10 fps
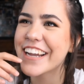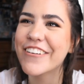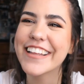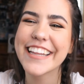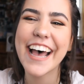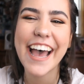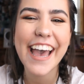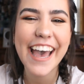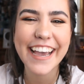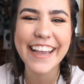like what the
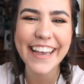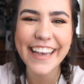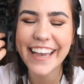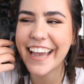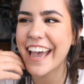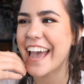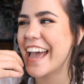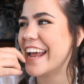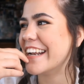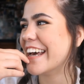heck?
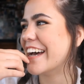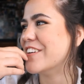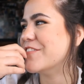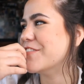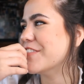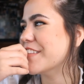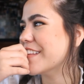And um,